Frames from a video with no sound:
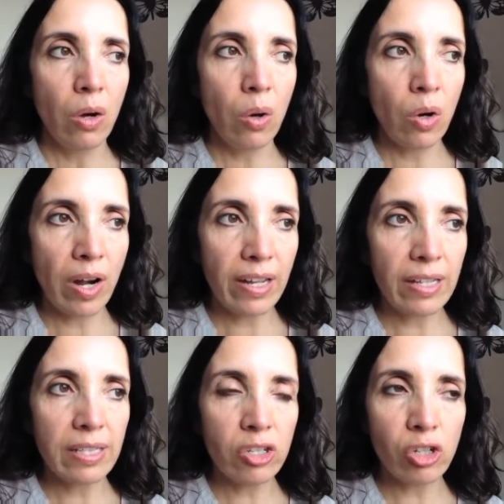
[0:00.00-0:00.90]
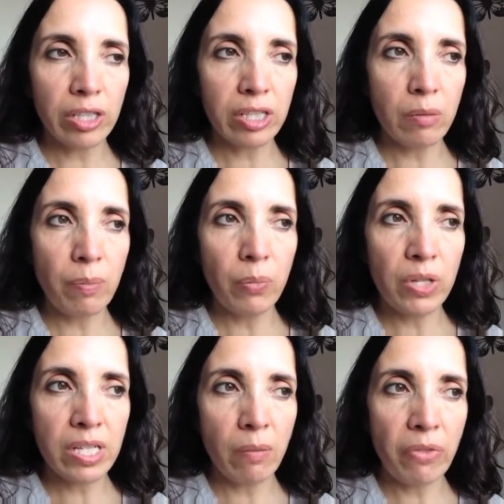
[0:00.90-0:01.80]
or I get distracted
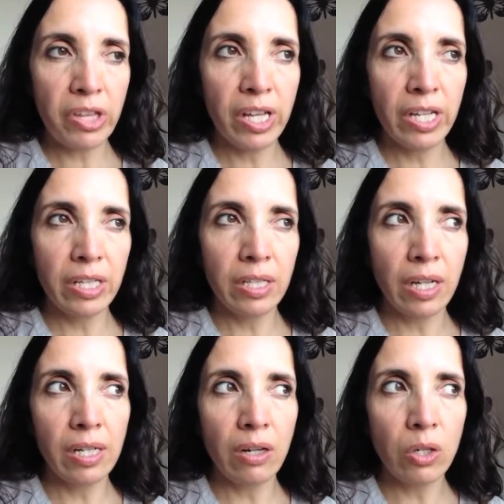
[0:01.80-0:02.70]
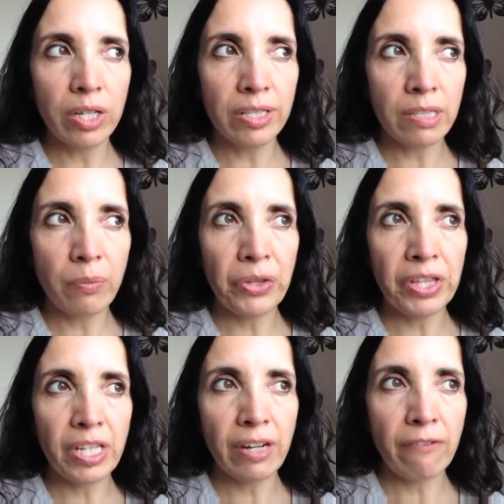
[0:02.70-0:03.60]
with something and I look at
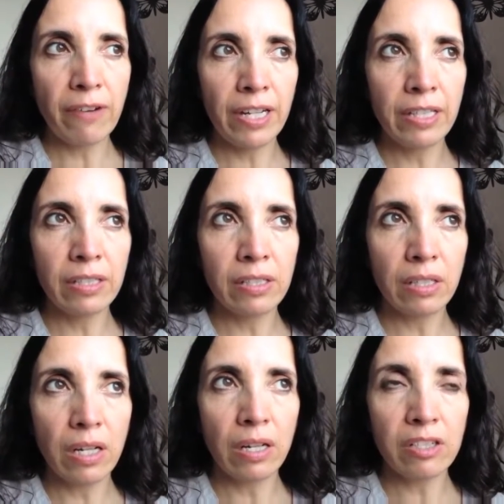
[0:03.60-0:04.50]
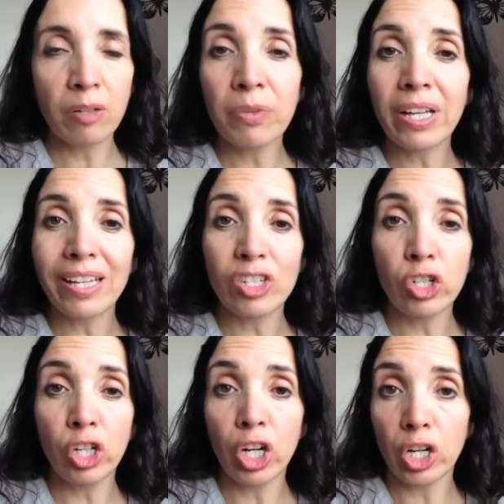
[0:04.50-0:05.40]
something that I find uh, something gets
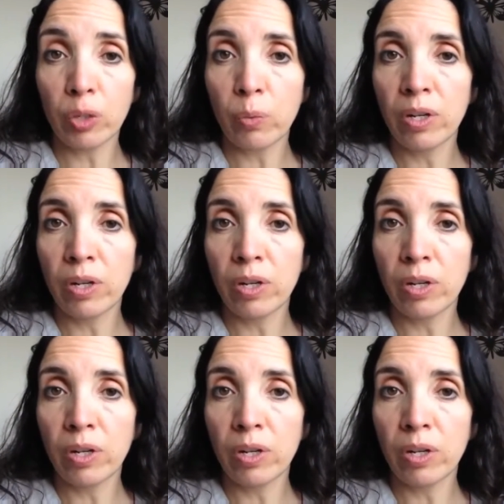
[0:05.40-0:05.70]
triggered.